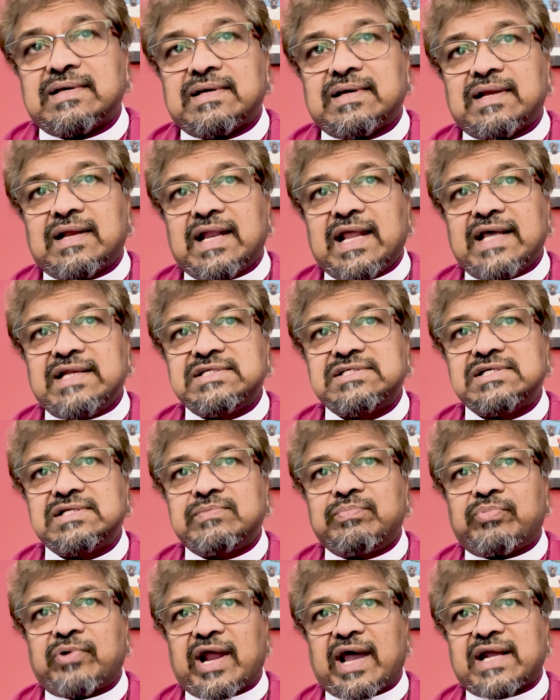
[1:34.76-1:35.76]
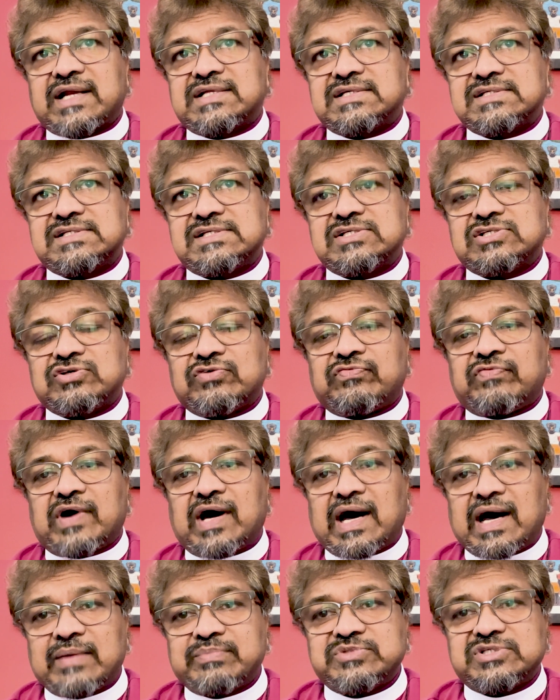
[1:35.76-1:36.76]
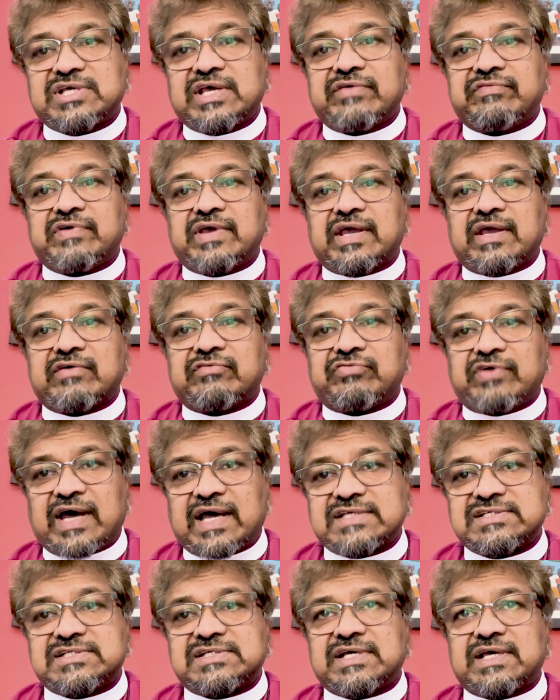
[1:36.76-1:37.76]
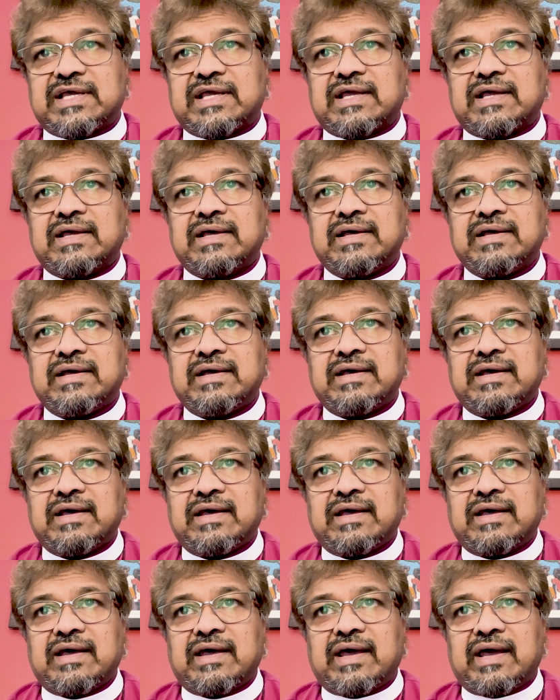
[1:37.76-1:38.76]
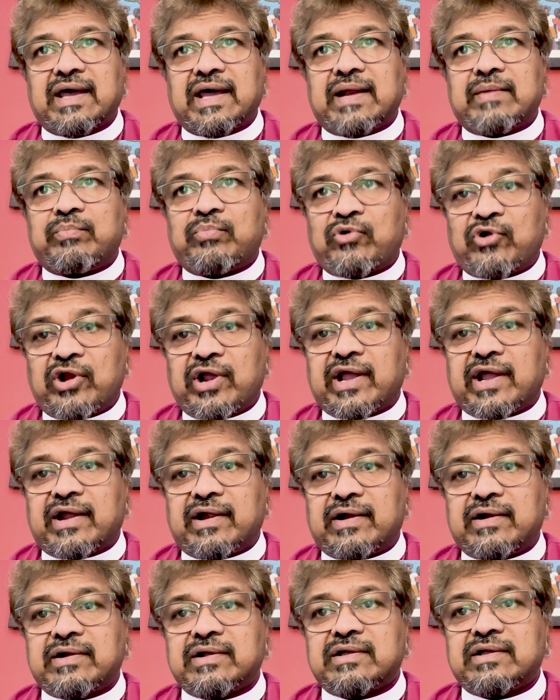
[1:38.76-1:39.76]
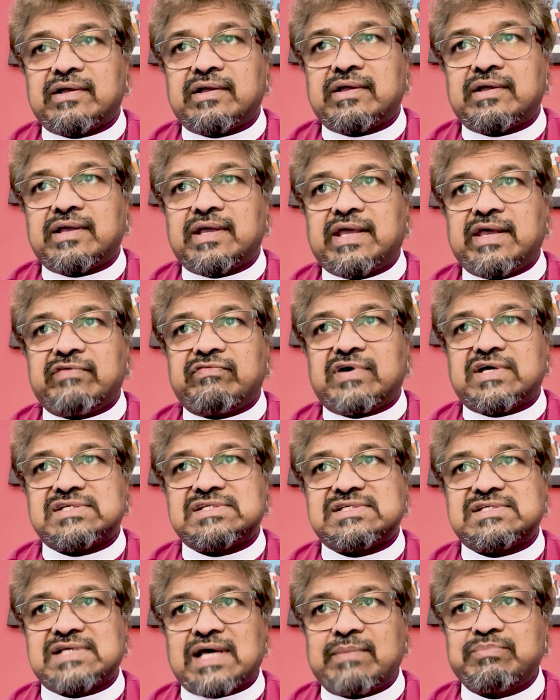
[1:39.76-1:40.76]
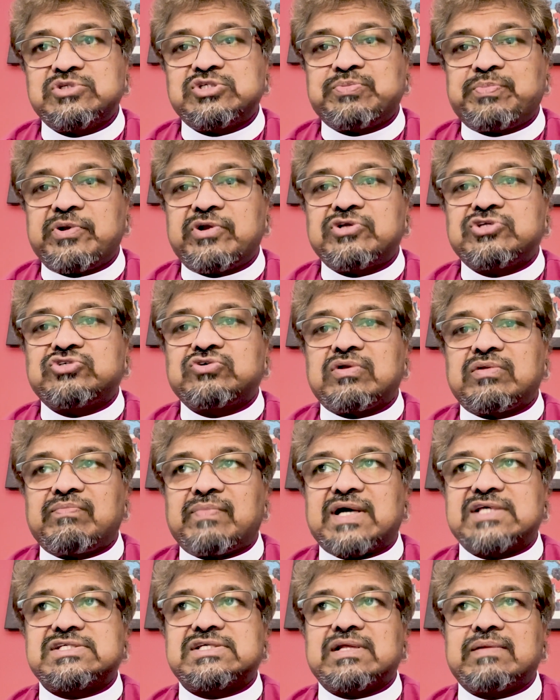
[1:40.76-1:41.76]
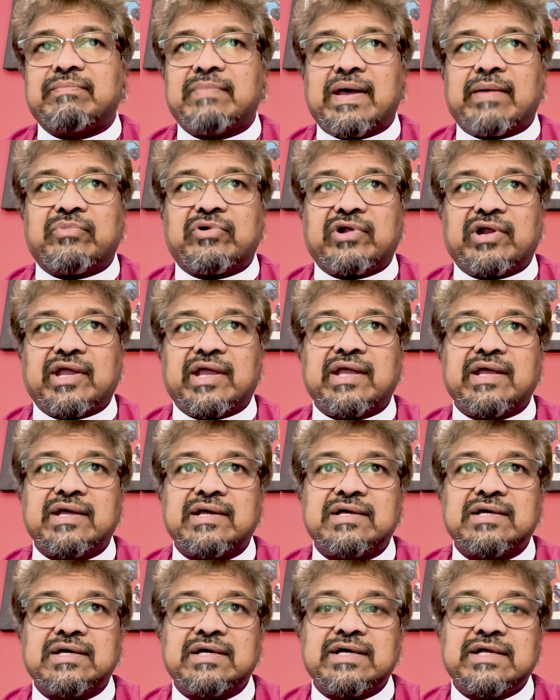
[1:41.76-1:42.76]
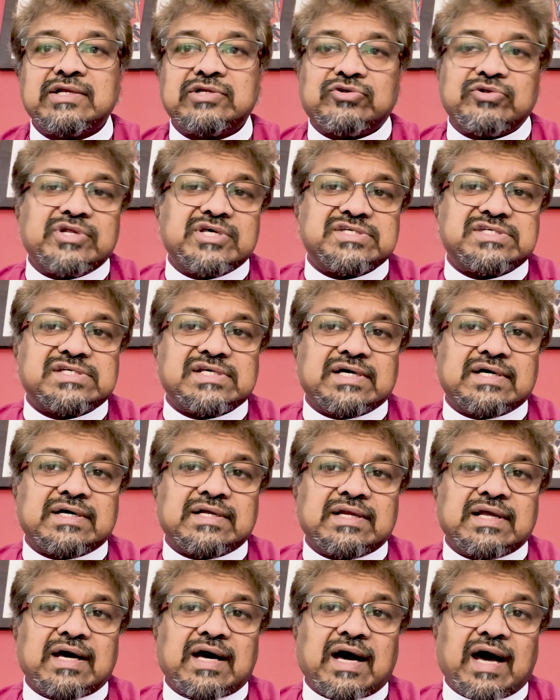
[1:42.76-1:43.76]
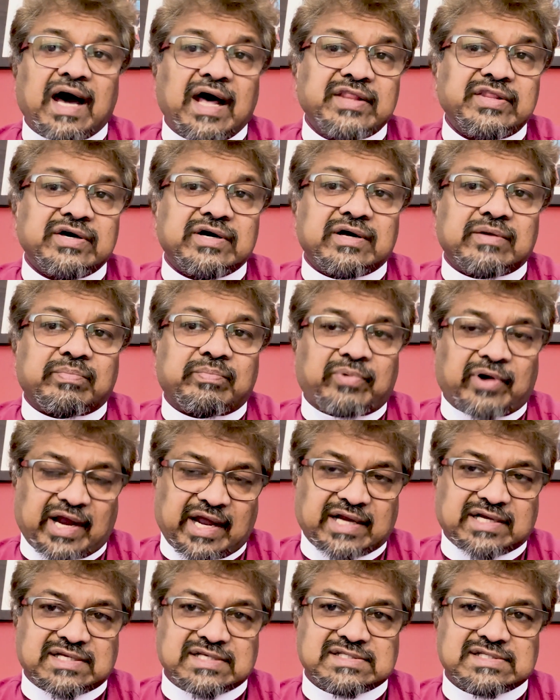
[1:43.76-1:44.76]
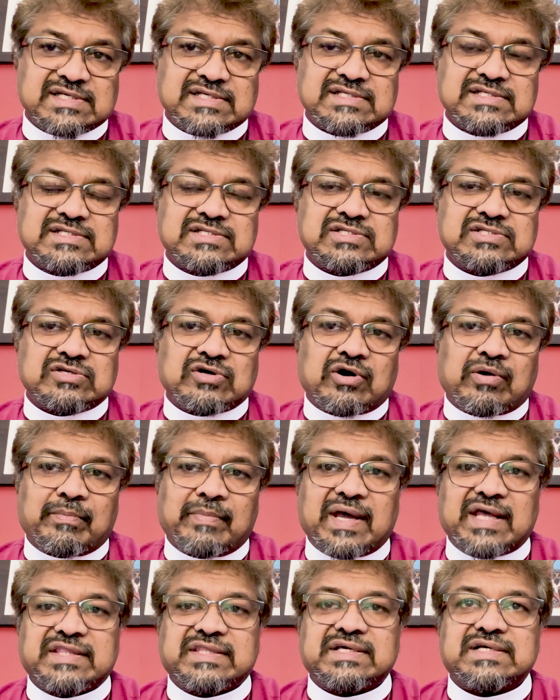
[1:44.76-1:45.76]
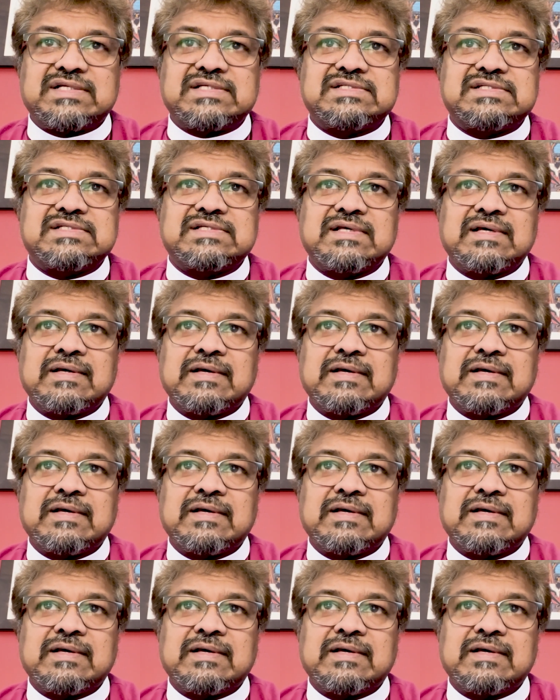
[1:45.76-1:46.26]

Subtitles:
Lenten practices of almsgiving, fasting, and prayer give us some spiritual muscle memory to discern other practices or methods.